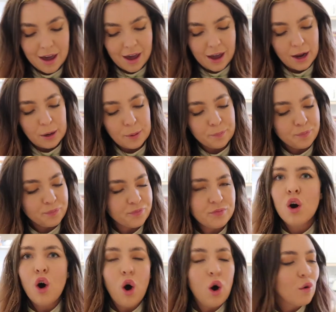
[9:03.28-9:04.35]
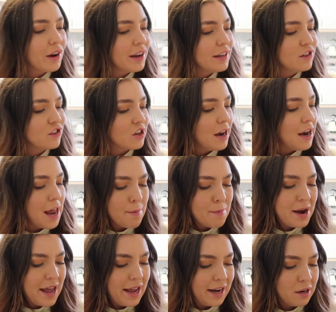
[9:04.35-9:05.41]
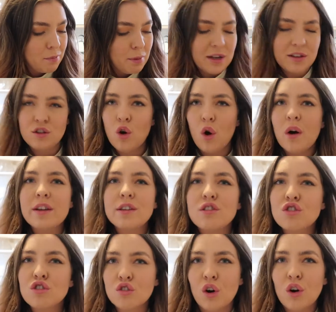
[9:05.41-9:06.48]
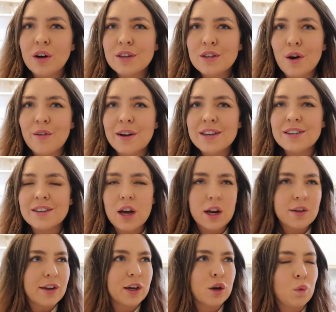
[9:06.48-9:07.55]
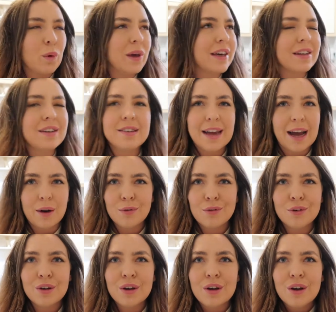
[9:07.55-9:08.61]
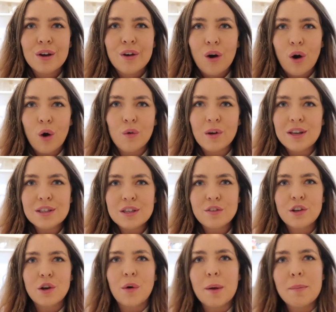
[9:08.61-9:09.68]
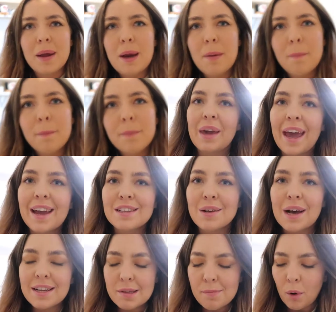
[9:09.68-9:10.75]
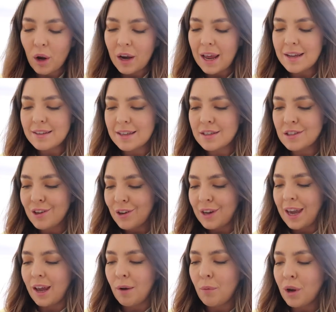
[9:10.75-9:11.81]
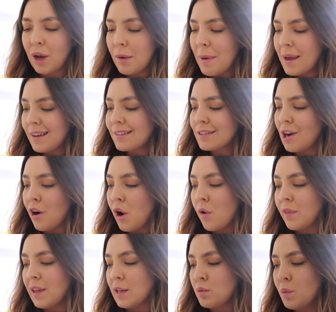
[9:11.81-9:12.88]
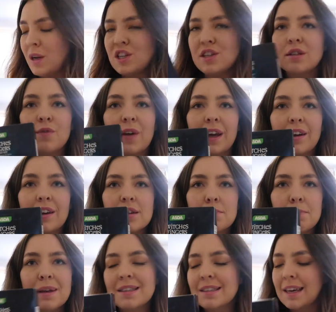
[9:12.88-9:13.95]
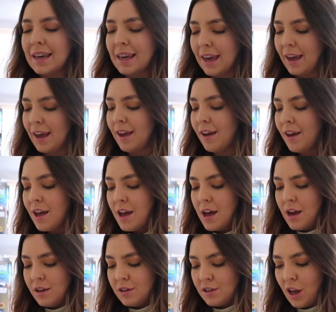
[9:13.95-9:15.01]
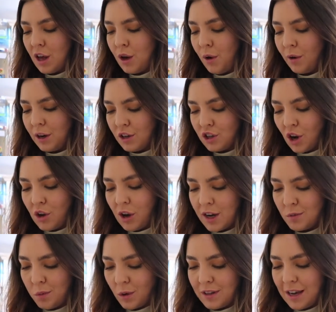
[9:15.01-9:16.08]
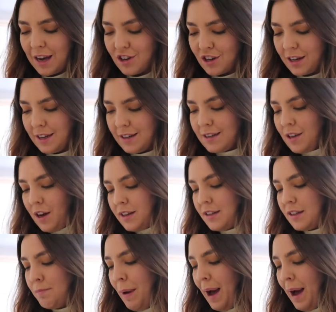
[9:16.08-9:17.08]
a orange lemonade, but it's not as strong as orange. It's kind of like a weakened down orange, if you know what I mean. Okay, so as the bolognese is cooking, we're gonna make a start on these witch's fingers biscuit kit. So I'm gonna show you guys what's actually inside this